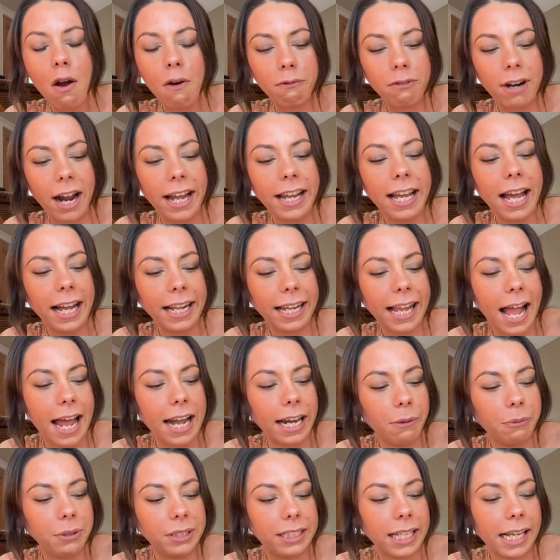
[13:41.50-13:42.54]
right? Again,
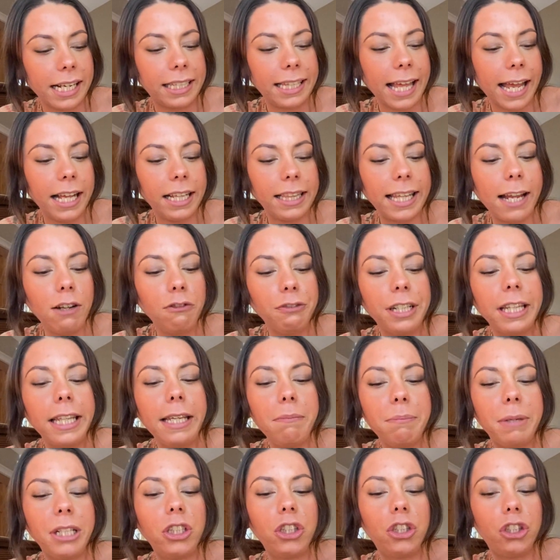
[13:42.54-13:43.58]
it was like they really
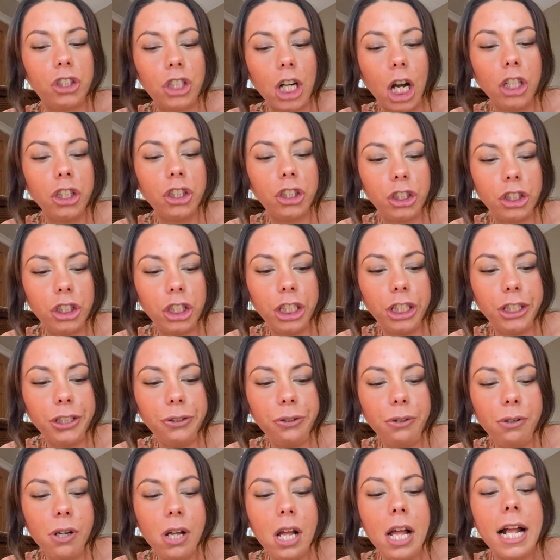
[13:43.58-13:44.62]
misjudged
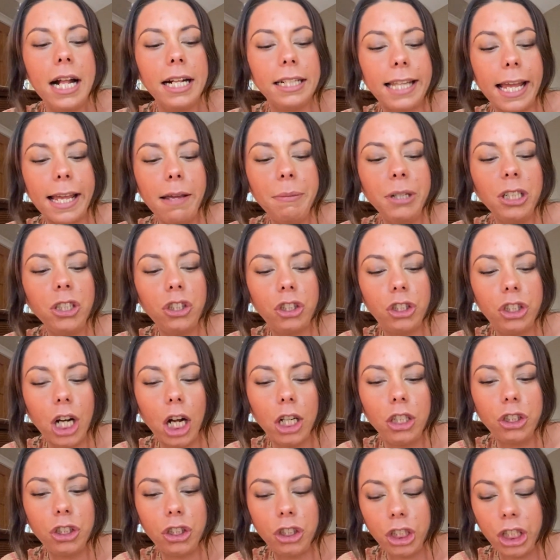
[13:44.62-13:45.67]
you. They
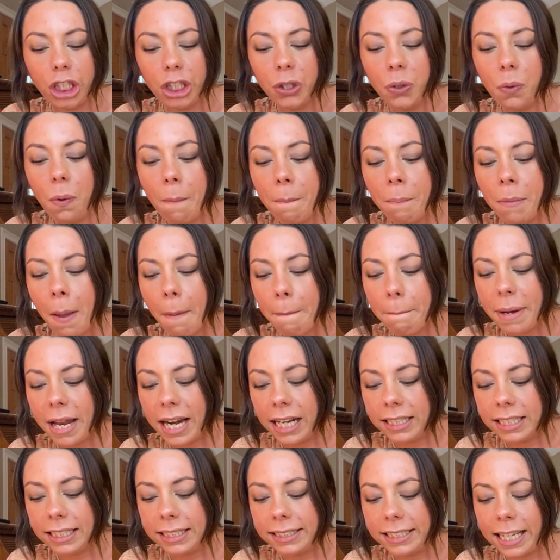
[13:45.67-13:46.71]
misjudged you, but
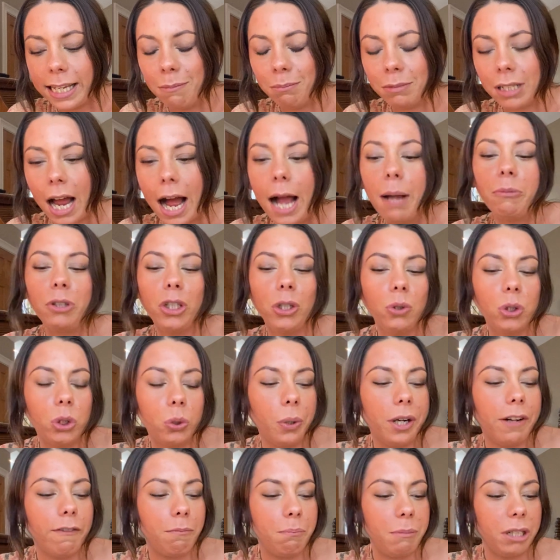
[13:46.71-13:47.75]
at the same time, you
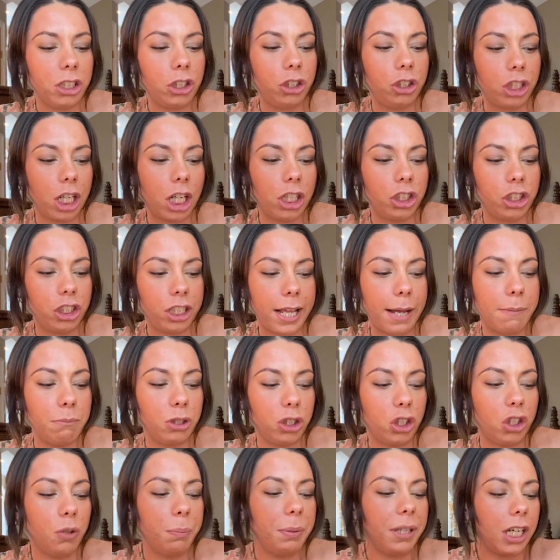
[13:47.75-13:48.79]
sort of misjudged them
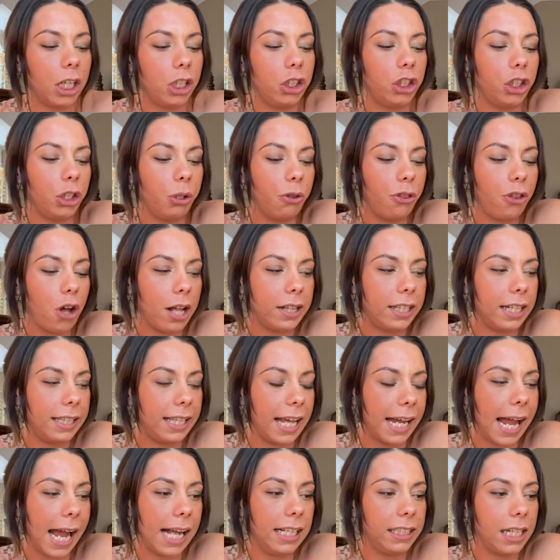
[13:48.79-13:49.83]
too, because you thought that
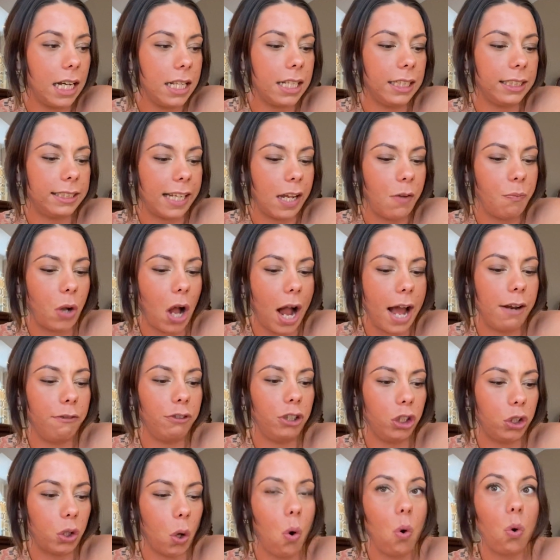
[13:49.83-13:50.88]
they had done the same kind of
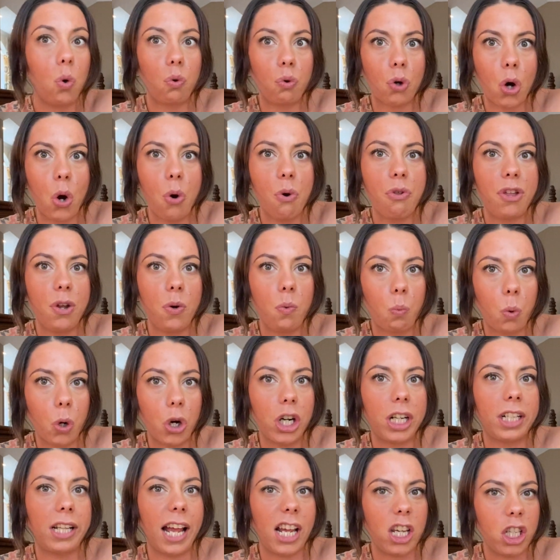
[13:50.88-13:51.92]
soul growth and
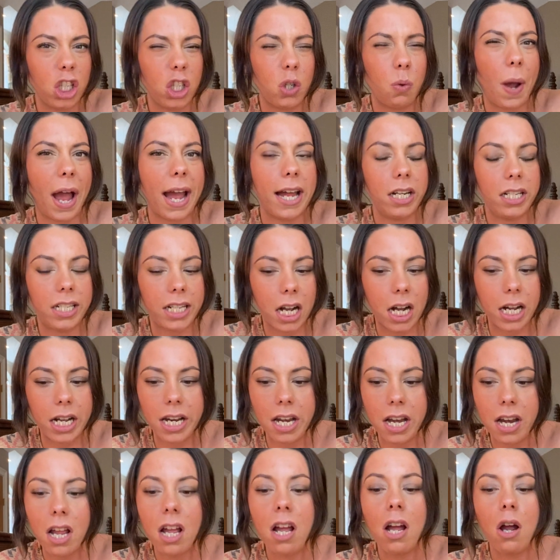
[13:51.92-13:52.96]
work that you had
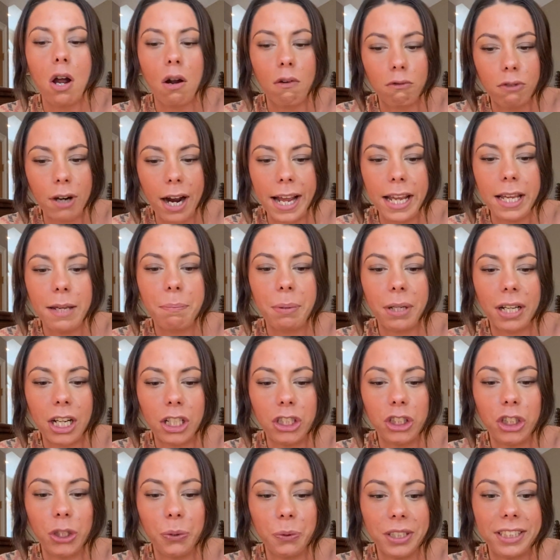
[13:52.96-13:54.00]
done, right?
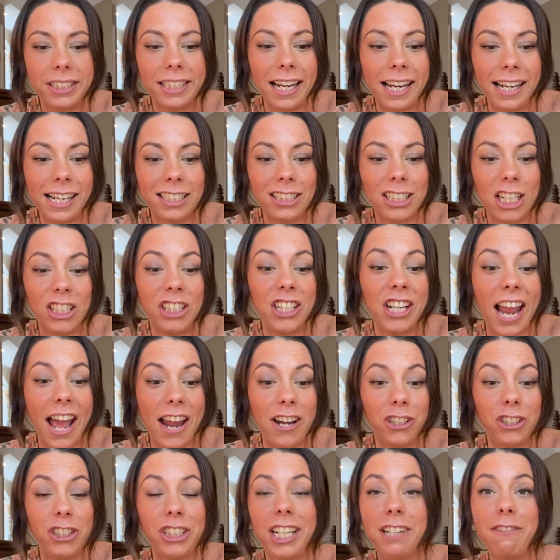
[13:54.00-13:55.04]
Because you were sitting in such an
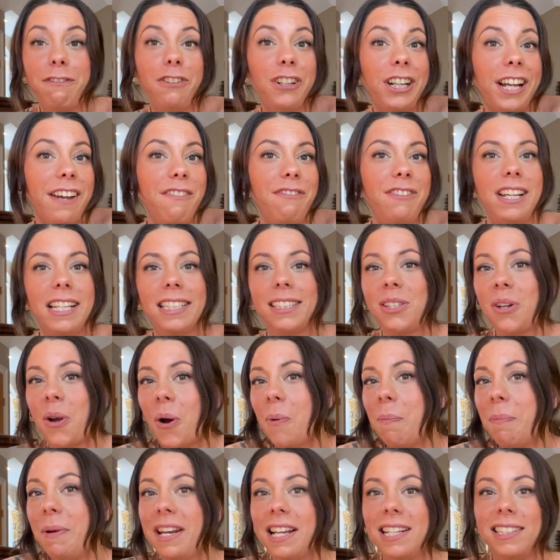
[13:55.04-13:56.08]
energy of forgiveness and
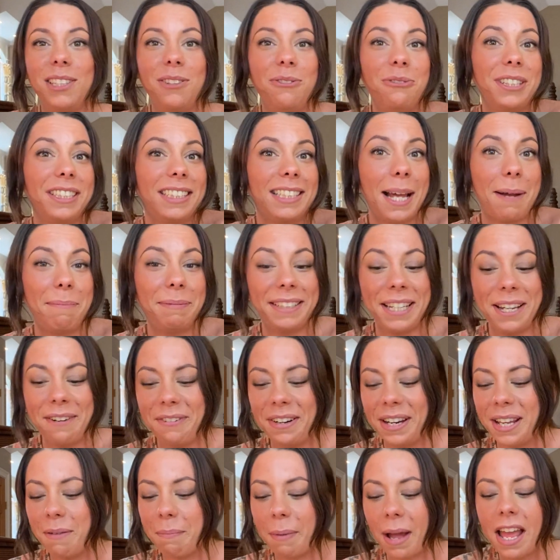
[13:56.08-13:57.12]
openness and
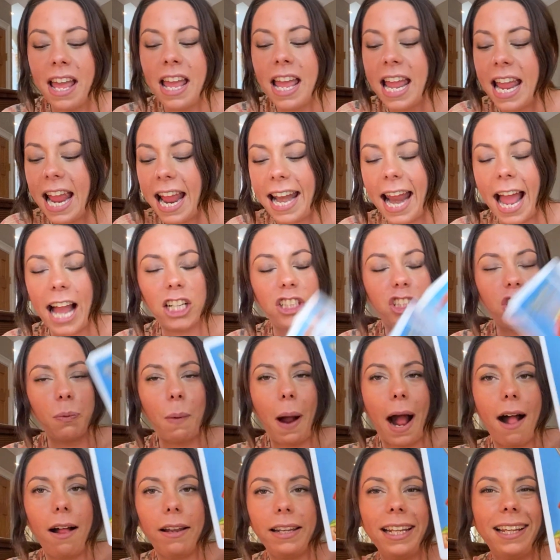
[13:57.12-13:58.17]
receptivity, but in
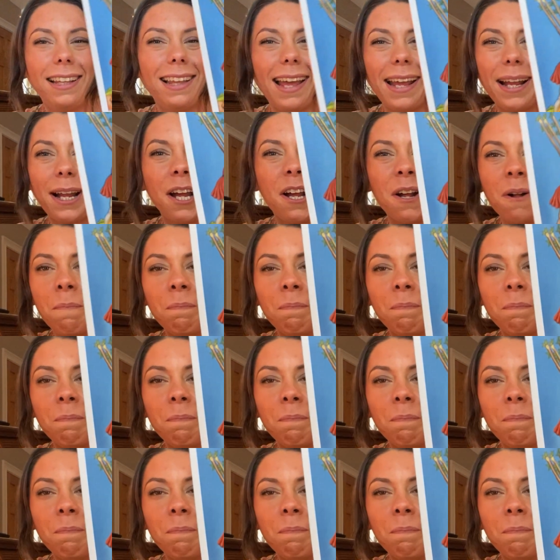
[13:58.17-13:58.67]
actuality, like